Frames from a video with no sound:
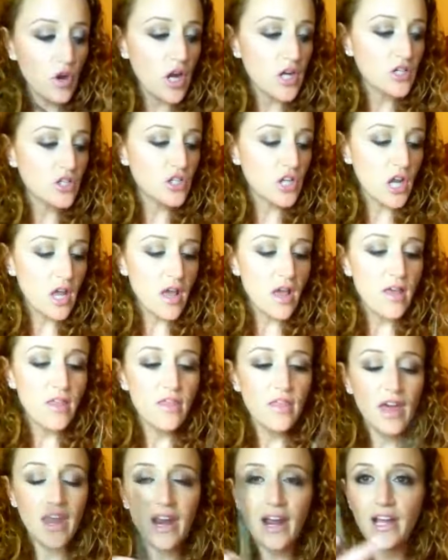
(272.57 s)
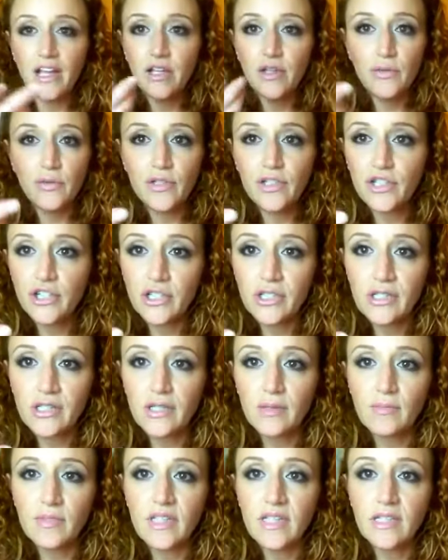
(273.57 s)
brush, then I use just
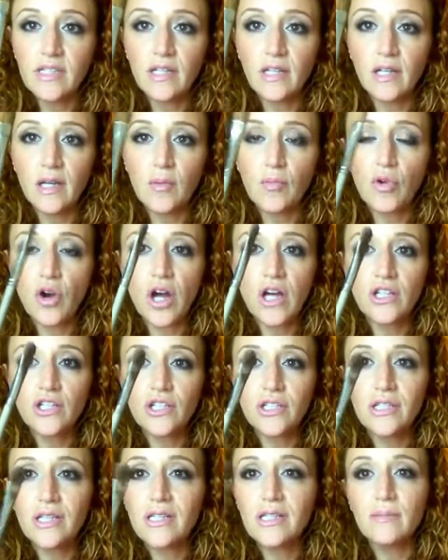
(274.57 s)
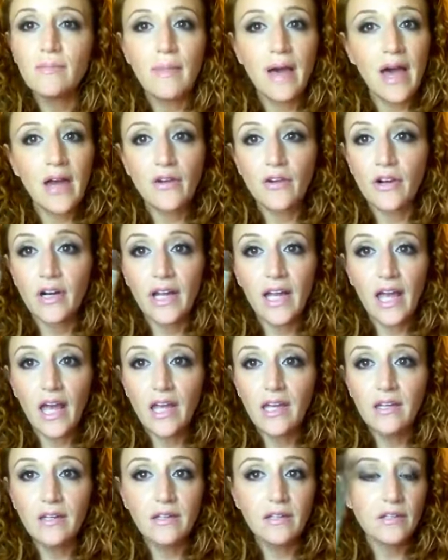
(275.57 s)
some Stila brush. Doesn't matter
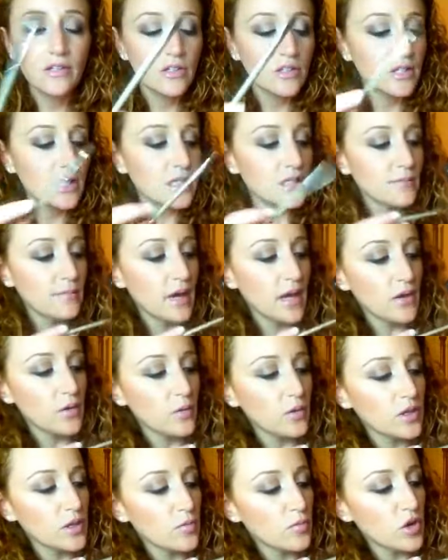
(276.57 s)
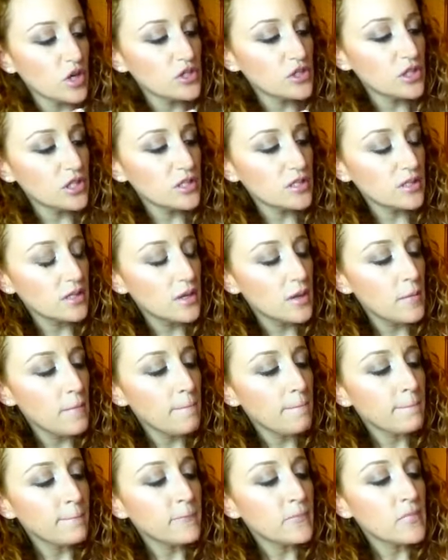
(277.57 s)
again. Doesn't matter what the brush is.
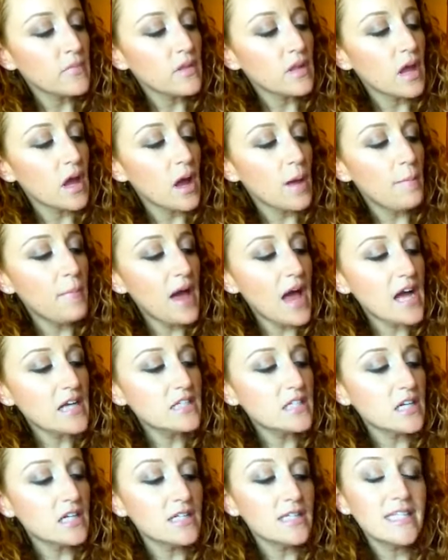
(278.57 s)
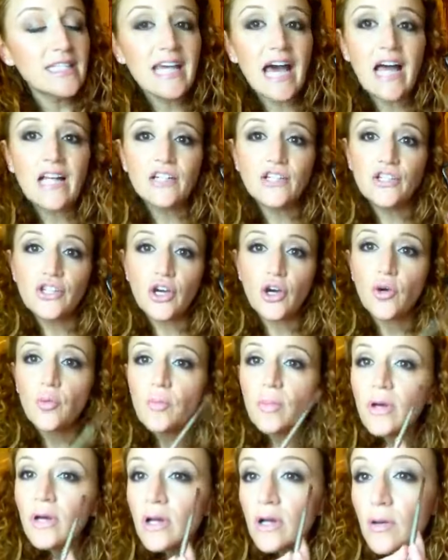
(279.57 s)
I packed on Satin
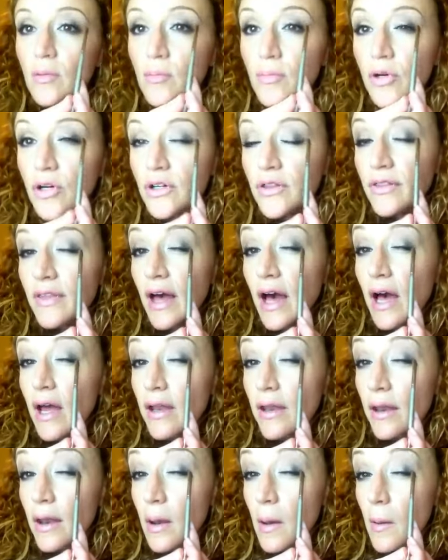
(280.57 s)
Taupe. Put that